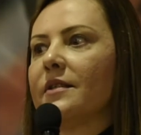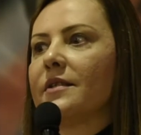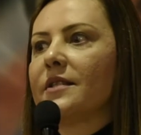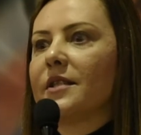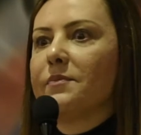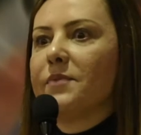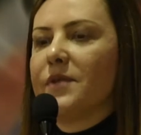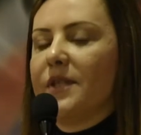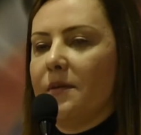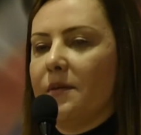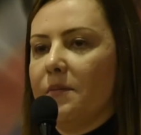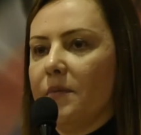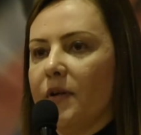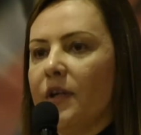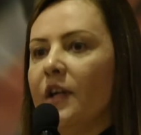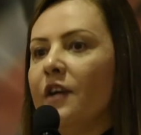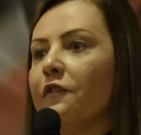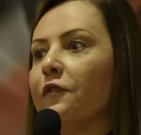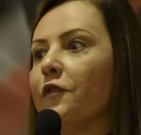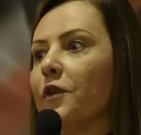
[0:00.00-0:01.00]
September
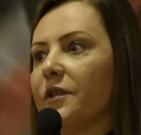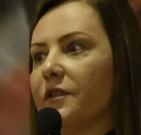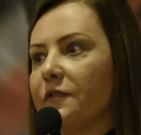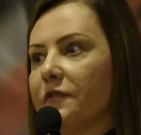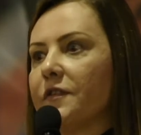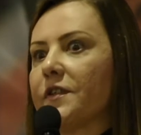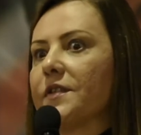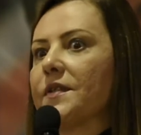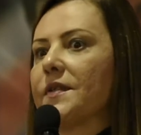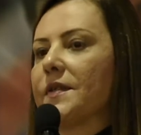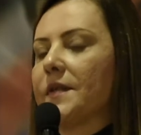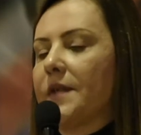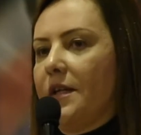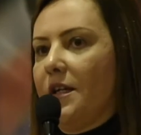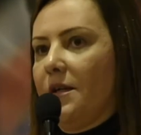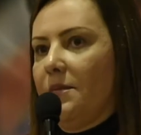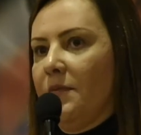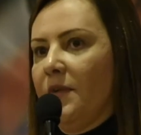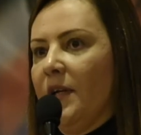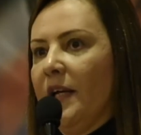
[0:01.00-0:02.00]
for the first
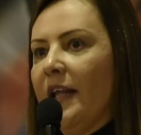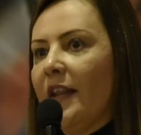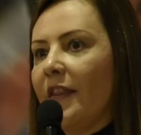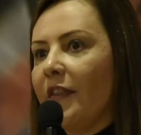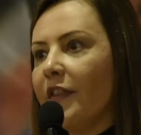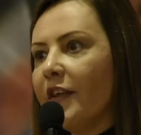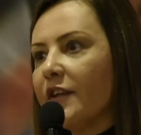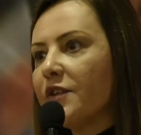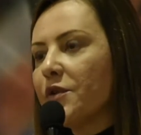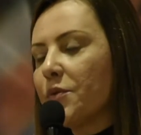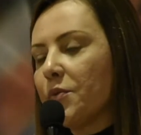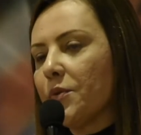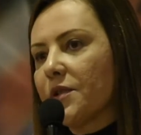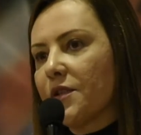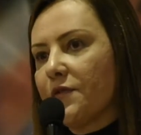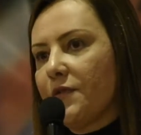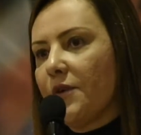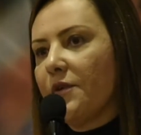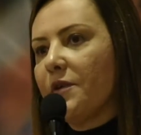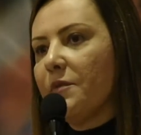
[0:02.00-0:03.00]
time. This
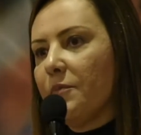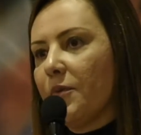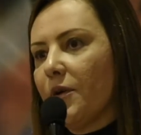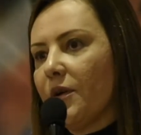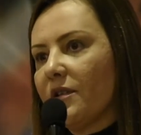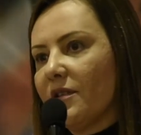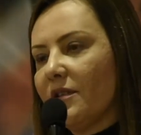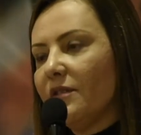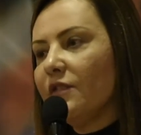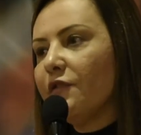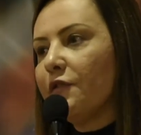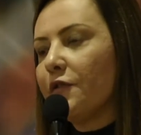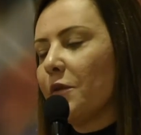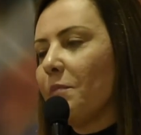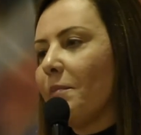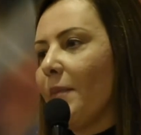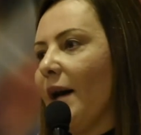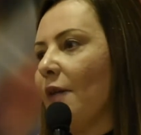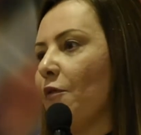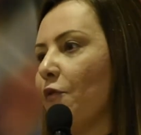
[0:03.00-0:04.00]
was very important
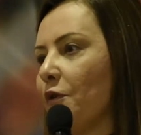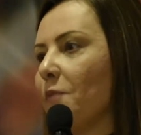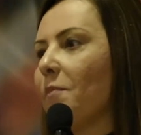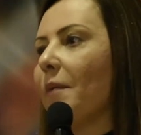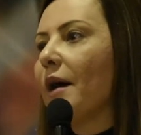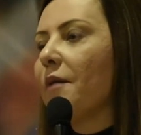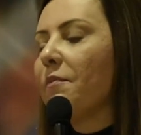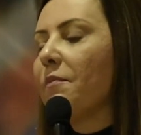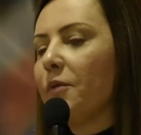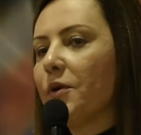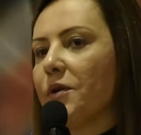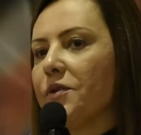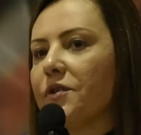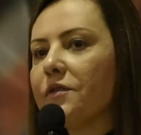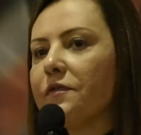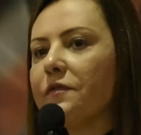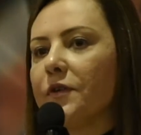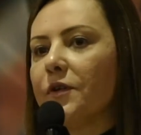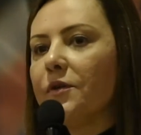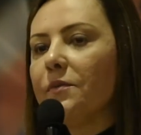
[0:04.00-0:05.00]
from my point
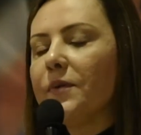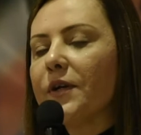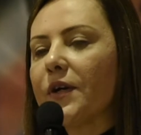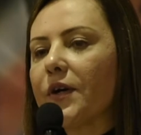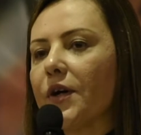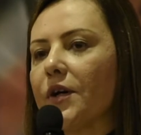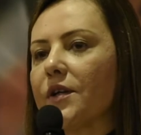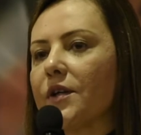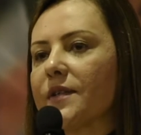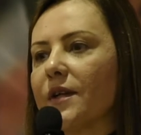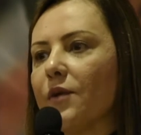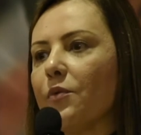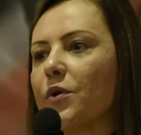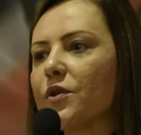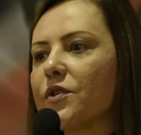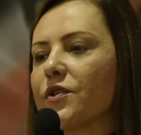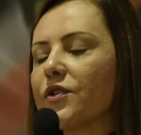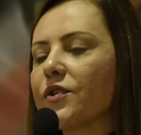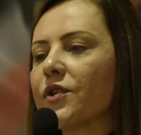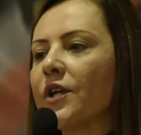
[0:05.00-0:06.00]
of view, because I
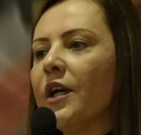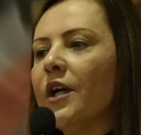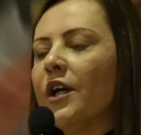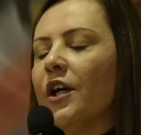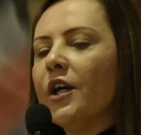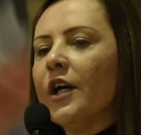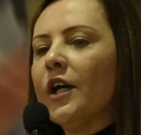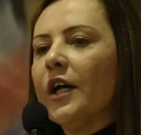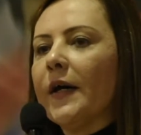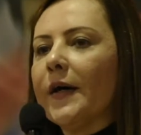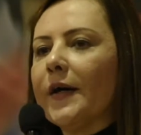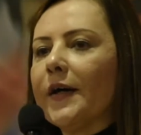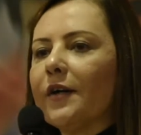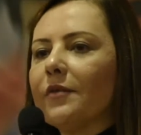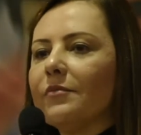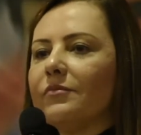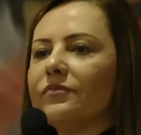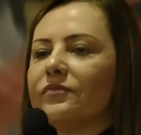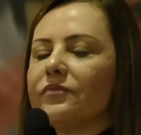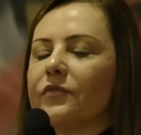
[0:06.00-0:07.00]
was
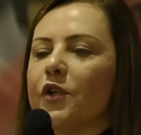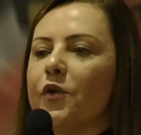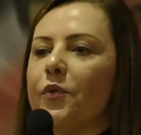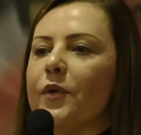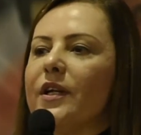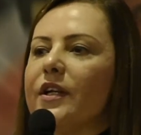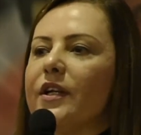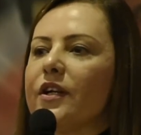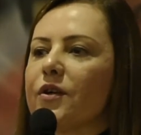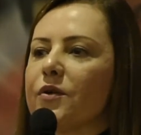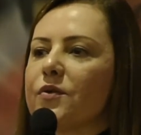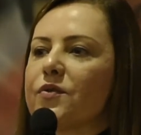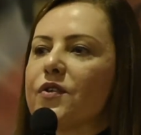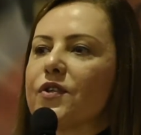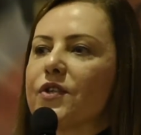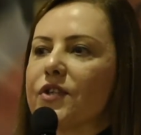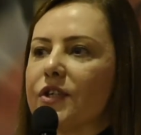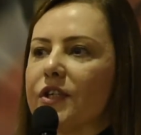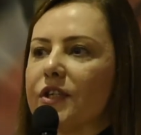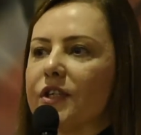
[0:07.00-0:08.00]
really
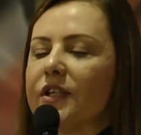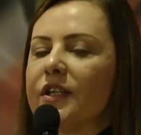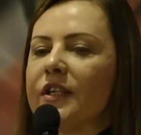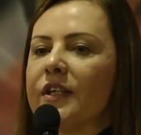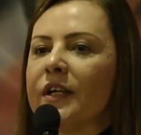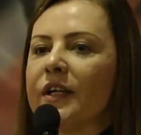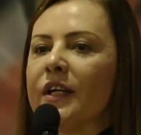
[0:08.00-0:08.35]
concerned